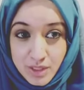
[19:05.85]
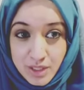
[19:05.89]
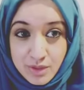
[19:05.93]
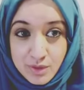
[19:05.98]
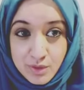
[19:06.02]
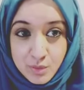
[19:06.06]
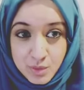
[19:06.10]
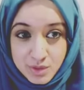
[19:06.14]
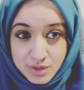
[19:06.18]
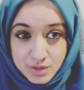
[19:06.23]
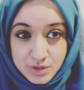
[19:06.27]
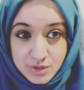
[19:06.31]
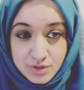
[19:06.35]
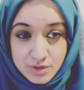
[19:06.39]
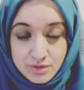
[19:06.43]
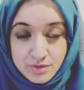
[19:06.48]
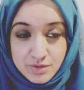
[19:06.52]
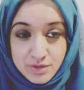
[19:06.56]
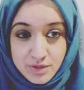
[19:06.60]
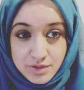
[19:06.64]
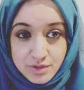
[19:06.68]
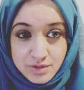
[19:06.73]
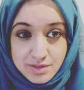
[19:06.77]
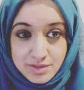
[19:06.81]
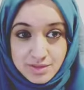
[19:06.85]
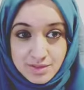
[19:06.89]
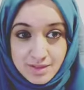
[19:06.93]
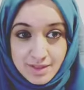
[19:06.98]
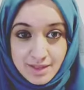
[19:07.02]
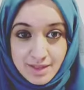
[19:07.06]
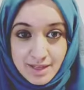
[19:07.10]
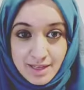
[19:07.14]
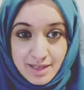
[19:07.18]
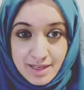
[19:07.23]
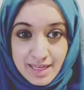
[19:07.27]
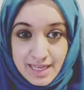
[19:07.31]
know what's good for us.
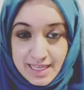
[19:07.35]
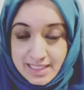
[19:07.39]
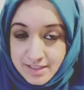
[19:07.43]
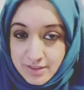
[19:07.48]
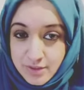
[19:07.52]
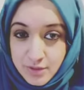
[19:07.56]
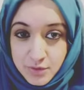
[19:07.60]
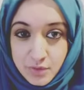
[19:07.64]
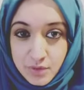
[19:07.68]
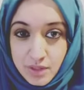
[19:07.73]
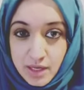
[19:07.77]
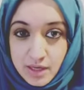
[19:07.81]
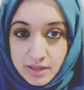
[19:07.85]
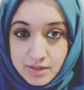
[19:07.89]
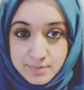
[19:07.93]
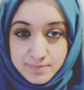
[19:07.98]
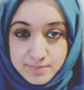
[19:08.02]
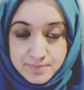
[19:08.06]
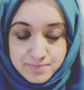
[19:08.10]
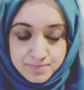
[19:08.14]
It's in the Quran.